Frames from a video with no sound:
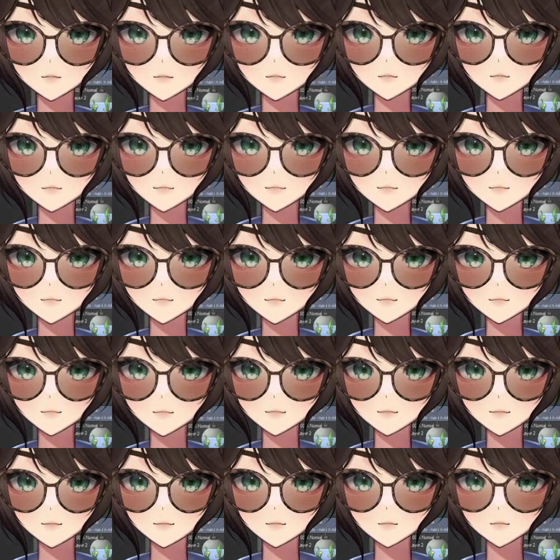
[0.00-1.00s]
which I think I
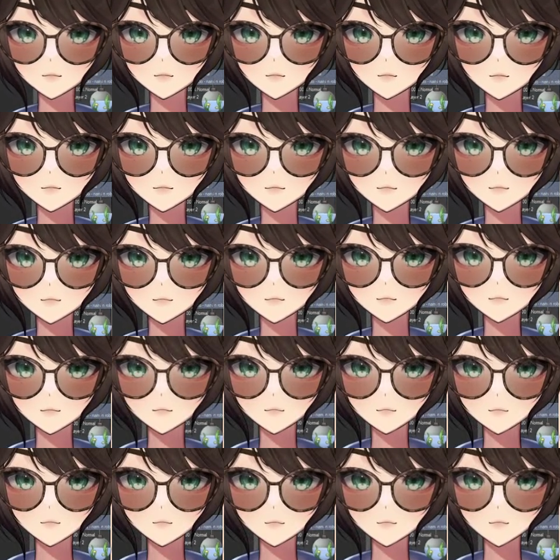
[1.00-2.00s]
probably want it
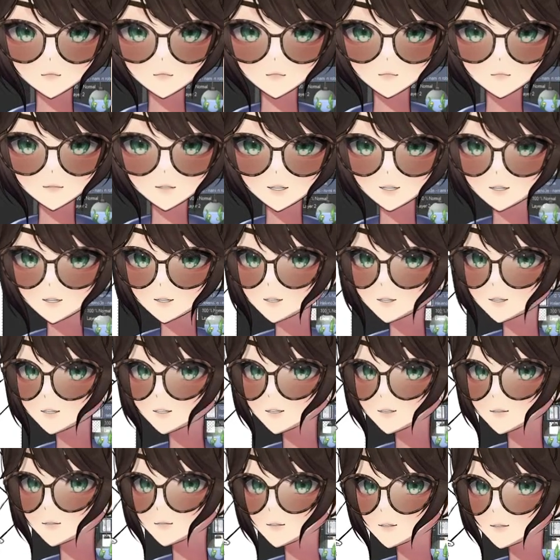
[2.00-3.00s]
rounded.
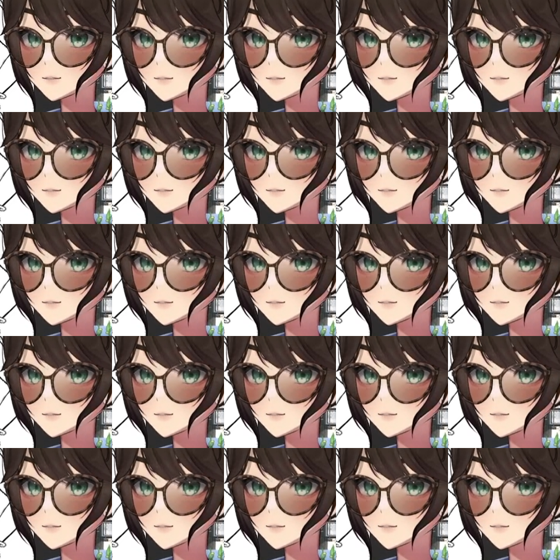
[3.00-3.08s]
Okay.